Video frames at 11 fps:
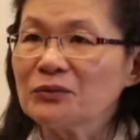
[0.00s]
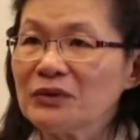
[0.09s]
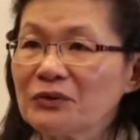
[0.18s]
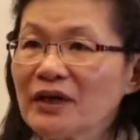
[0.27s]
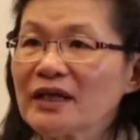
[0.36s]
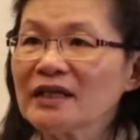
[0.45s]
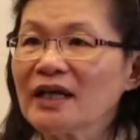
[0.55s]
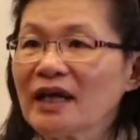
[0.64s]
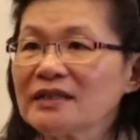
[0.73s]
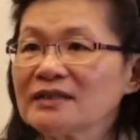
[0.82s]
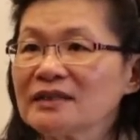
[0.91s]
we
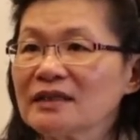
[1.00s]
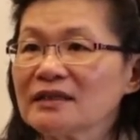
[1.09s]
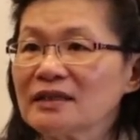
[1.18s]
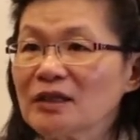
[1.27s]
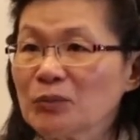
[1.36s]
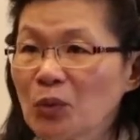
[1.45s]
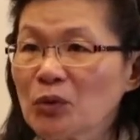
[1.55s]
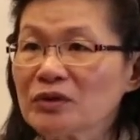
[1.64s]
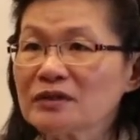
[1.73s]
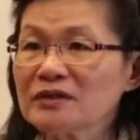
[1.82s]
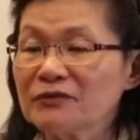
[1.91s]
recognize the
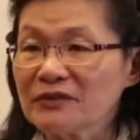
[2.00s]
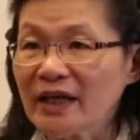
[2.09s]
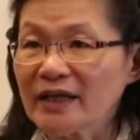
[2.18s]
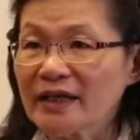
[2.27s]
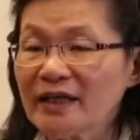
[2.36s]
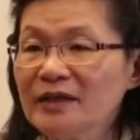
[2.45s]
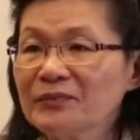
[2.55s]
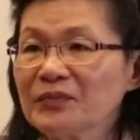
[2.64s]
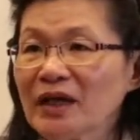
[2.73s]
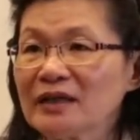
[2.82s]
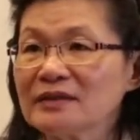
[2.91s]
importance of dengue
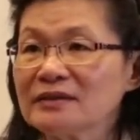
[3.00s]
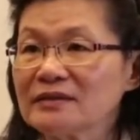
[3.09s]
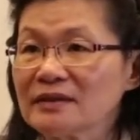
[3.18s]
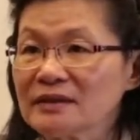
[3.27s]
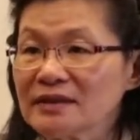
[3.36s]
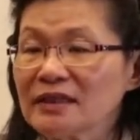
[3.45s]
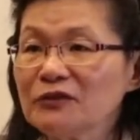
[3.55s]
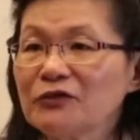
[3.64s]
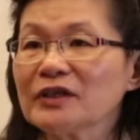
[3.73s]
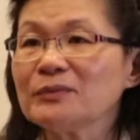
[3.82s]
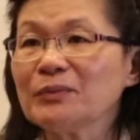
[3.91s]
as a
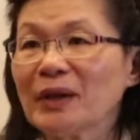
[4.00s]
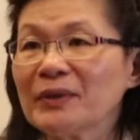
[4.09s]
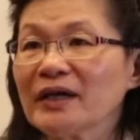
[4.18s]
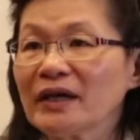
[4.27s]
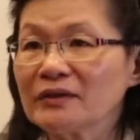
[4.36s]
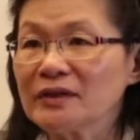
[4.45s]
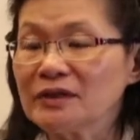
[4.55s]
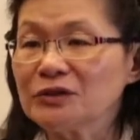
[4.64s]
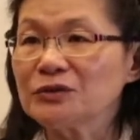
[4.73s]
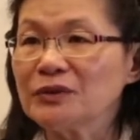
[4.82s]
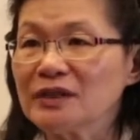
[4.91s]
significant public health
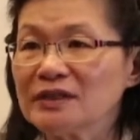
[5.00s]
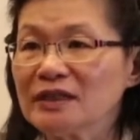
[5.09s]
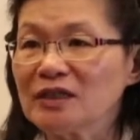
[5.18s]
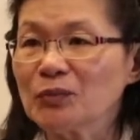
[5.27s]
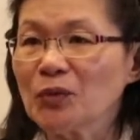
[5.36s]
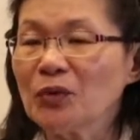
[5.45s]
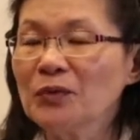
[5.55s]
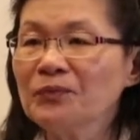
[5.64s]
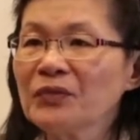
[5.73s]
issue in Singapore.